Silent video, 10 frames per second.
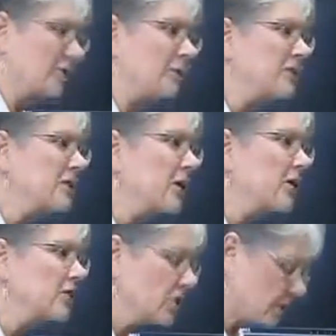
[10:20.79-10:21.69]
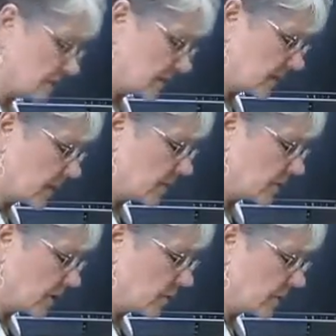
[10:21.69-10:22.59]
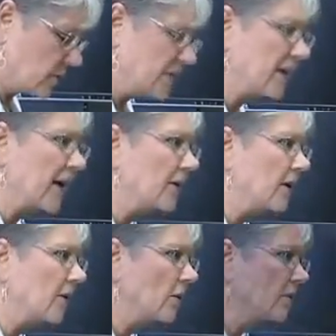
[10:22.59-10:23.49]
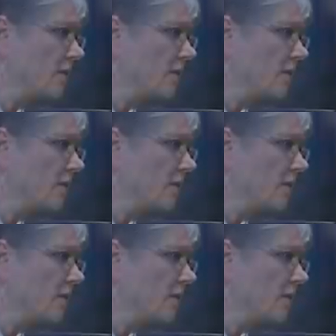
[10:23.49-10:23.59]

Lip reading: a year. So those are not